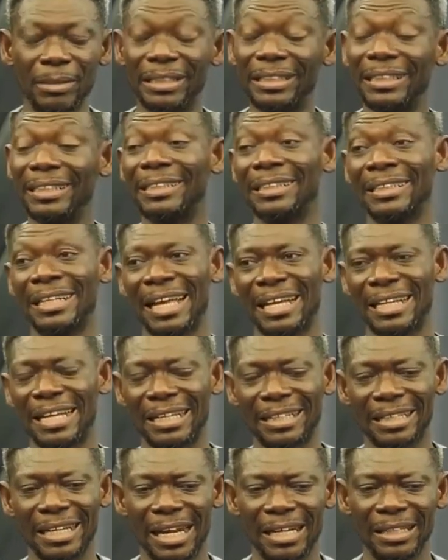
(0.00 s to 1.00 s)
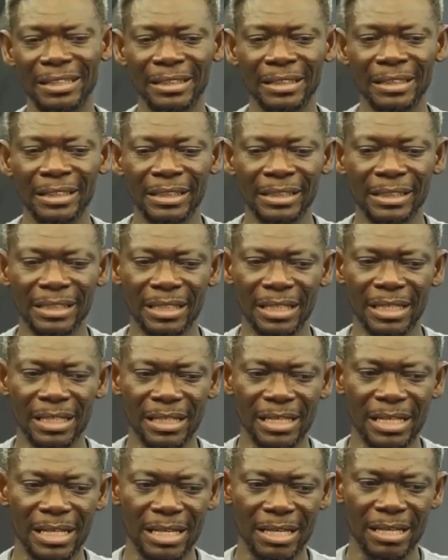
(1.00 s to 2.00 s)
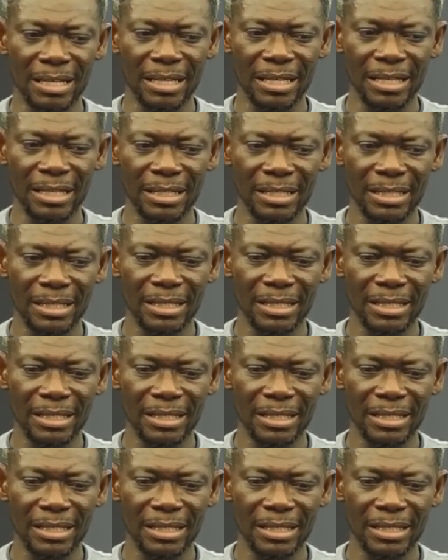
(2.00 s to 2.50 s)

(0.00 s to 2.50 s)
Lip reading: me tetanaka cra, and eh,